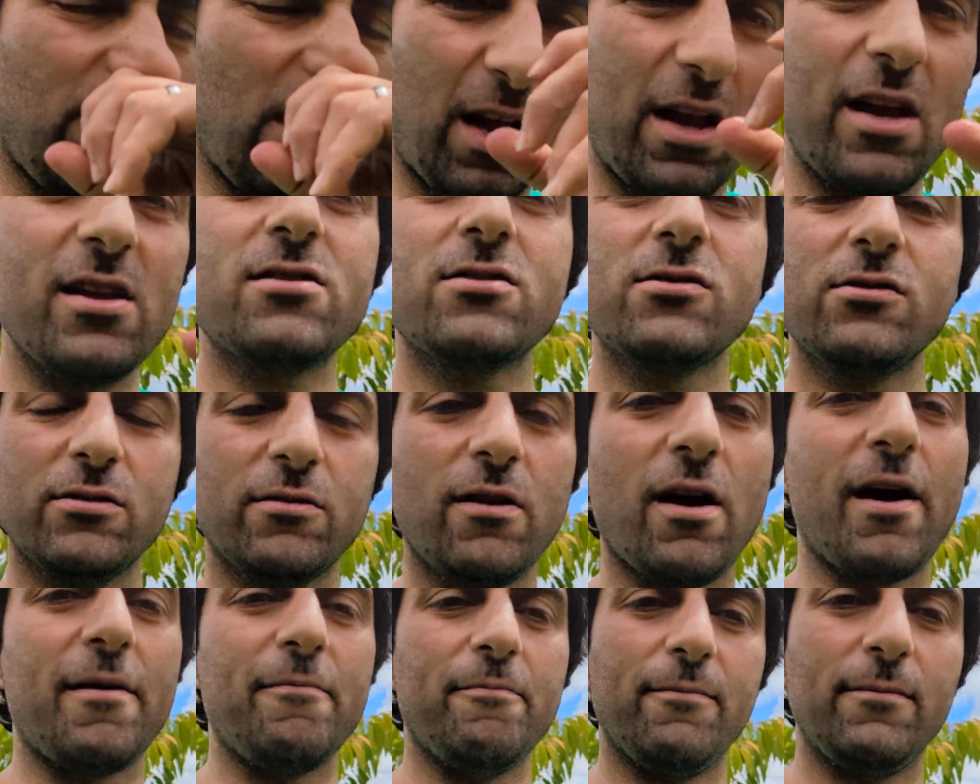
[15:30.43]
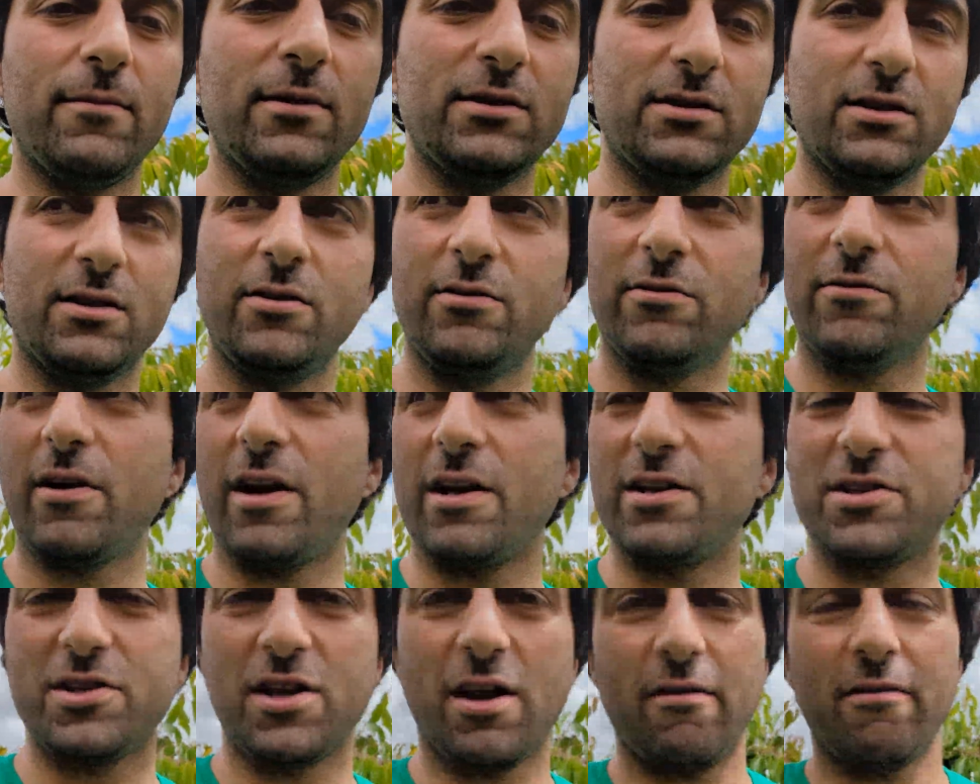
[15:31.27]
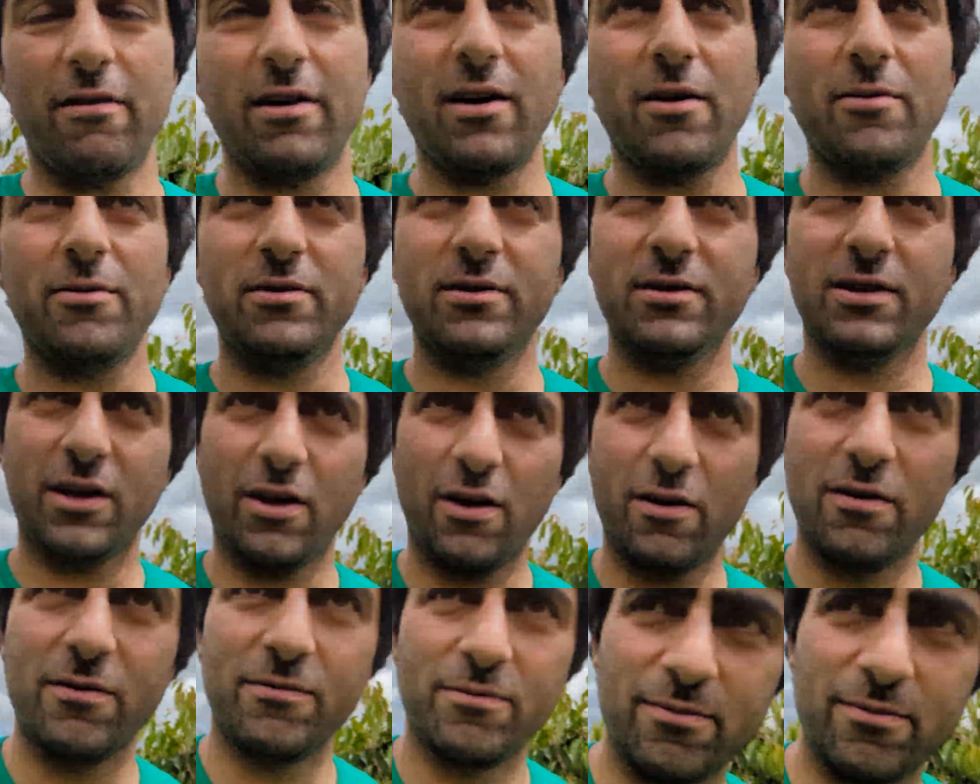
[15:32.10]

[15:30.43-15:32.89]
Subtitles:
It's alright. It's an alright cherry. I wouldn't go